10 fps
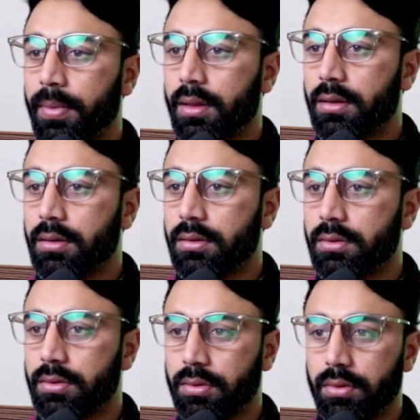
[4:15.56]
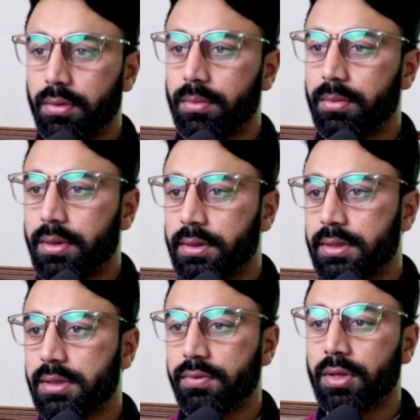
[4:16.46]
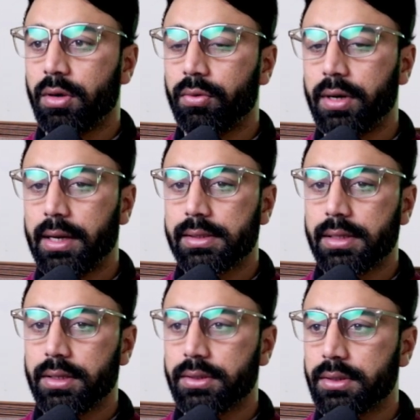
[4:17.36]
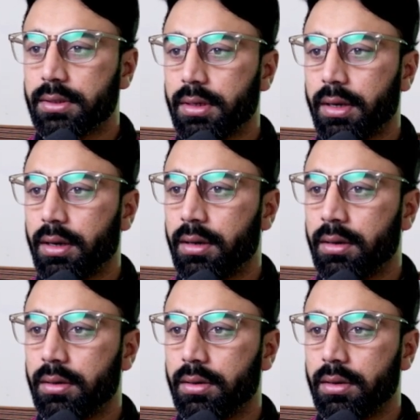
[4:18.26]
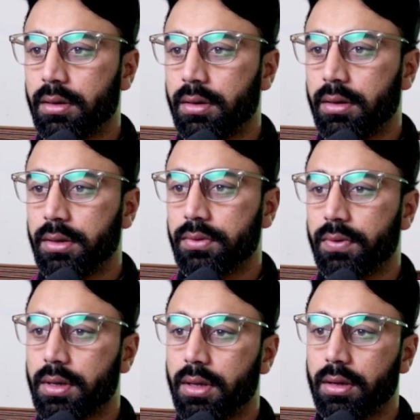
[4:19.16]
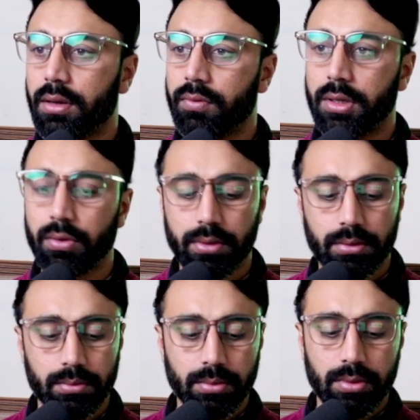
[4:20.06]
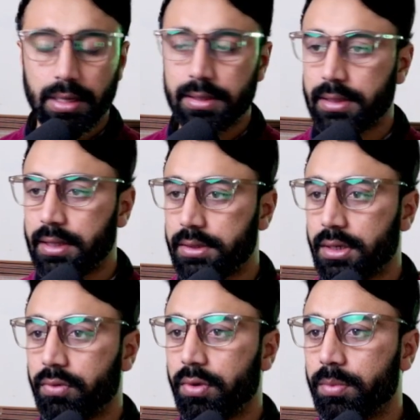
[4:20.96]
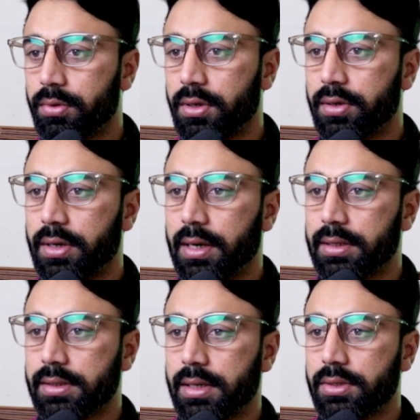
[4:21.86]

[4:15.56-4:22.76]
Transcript: So this is without trailing slash and it's working without trailing slash, and if I put the trailing slash,